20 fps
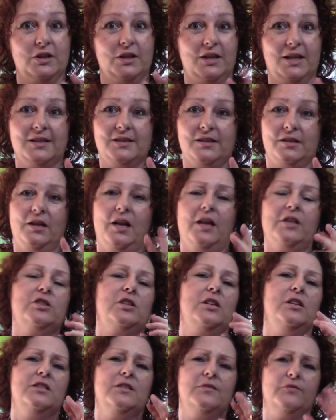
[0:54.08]
lesson,
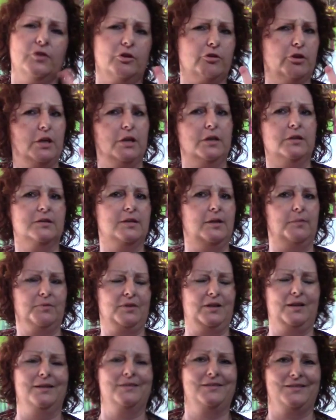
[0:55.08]
actually it's a very in-depth
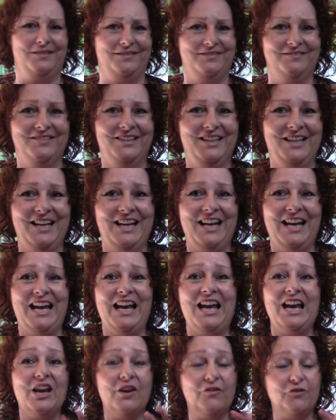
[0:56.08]
lesson.
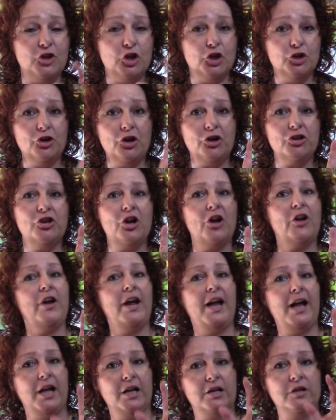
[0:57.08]
If you don't know
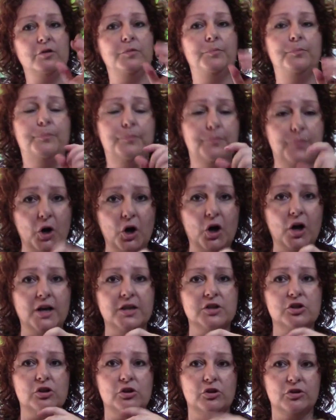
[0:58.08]
how to
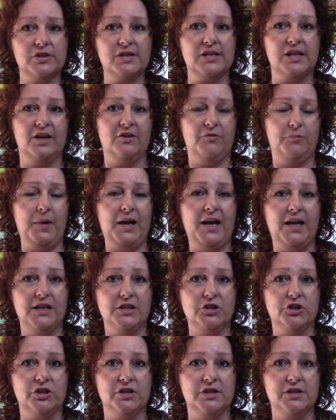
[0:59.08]
bind loose leaf
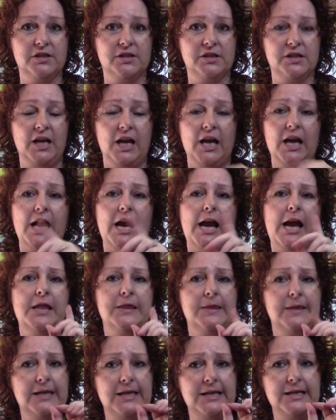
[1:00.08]
pages,
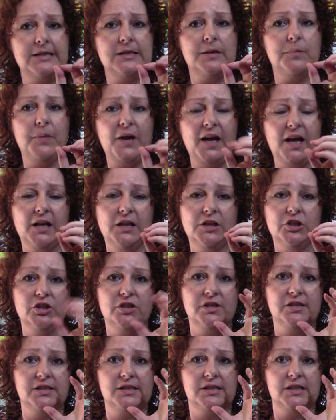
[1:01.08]
and these are
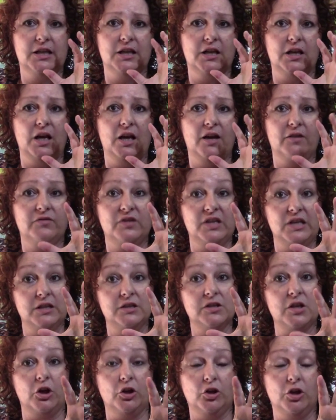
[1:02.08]
pages that have
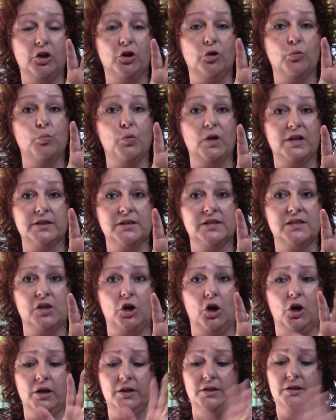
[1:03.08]
things only on one side.